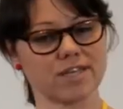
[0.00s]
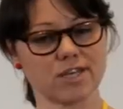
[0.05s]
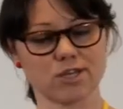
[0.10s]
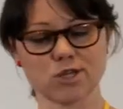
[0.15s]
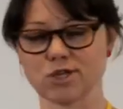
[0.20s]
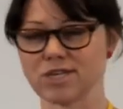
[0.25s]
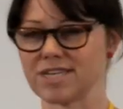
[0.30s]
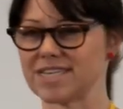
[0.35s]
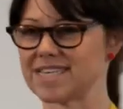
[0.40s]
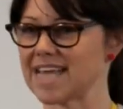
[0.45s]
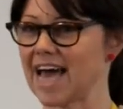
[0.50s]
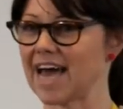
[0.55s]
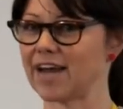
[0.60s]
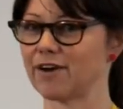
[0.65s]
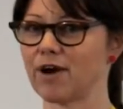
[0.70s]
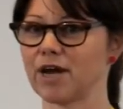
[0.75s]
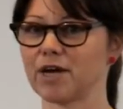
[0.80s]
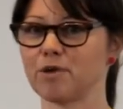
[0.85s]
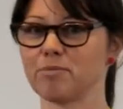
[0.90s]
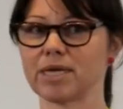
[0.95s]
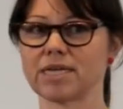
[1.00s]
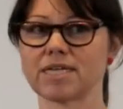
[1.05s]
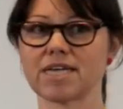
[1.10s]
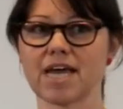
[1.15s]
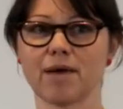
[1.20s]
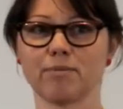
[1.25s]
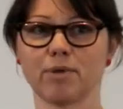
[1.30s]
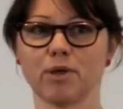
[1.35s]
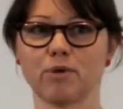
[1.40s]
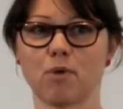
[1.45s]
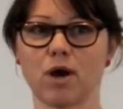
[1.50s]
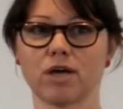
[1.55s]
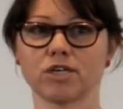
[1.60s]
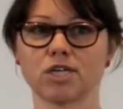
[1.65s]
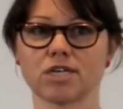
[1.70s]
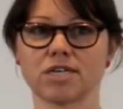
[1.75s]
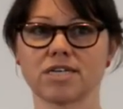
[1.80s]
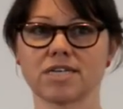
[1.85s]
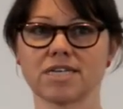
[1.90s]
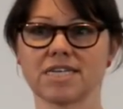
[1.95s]
essentially sat around a big table in
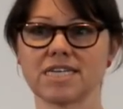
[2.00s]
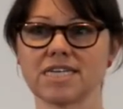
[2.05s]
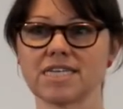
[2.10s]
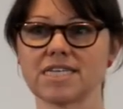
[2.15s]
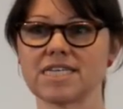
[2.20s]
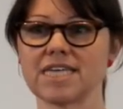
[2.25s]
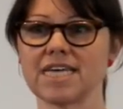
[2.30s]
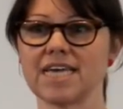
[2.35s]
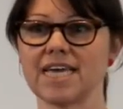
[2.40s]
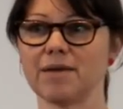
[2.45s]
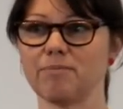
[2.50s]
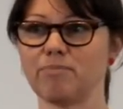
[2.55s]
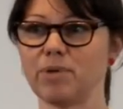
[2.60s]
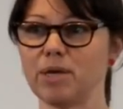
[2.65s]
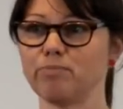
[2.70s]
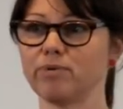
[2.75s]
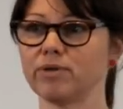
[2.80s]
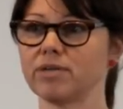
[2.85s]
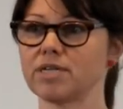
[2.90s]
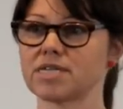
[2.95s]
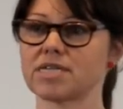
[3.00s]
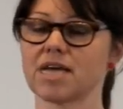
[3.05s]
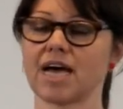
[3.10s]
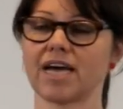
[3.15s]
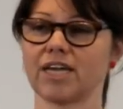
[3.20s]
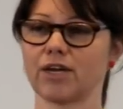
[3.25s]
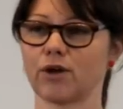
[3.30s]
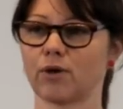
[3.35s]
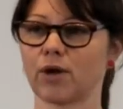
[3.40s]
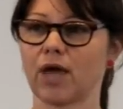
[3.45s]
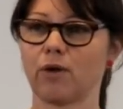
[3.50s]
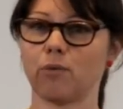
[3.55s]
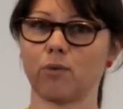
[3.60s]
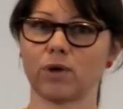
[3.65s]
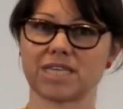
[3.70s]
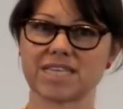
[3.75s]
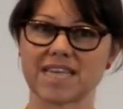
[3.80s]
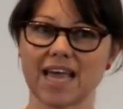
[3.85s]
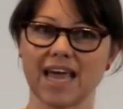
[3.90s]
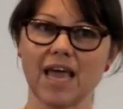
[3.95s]
Washington, D.C., and people decided, okay,
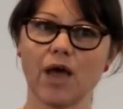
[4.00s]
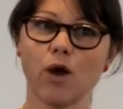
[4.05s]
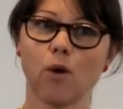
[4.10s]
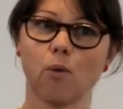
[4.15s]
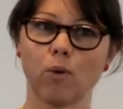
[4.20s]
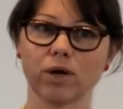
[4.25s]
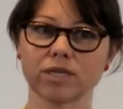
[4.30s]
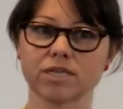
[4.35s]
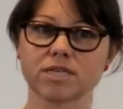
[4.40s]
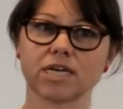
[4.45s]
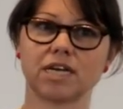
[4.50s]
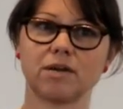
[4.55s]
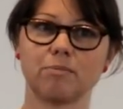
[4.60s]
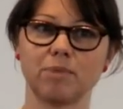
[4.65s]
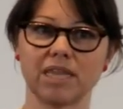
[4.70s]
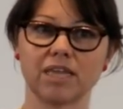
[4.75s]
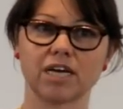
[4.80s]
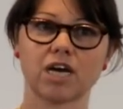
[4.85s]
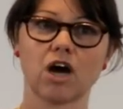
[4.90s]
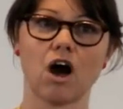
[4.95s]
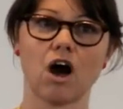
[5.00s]
what's going to be the